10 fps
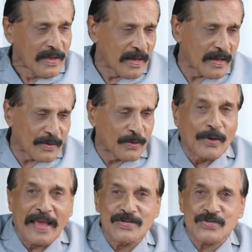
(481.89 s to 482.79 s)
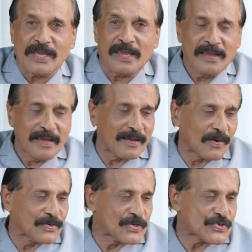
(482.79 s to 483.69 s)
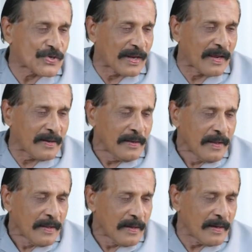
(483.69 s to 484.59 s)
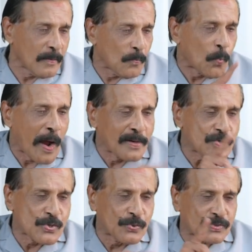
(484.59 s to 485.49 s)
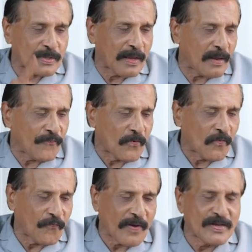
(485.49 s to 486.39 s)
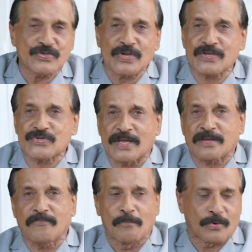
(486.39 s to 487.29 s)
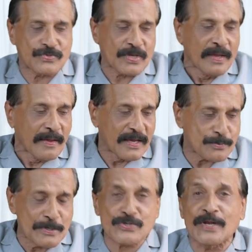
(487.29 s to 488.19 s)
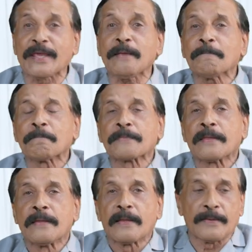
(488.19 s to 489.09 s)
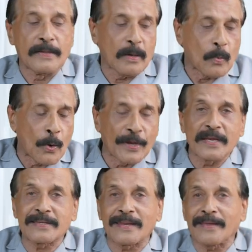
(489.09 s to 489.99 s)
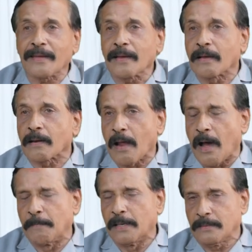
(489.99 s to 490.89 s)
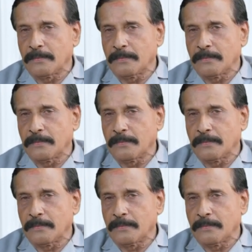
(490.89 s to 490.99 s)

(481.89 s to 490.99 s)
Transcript: Uh, you can see here on the screen, um, one, two, three, four, five, six set of books, especially the O E T grammar.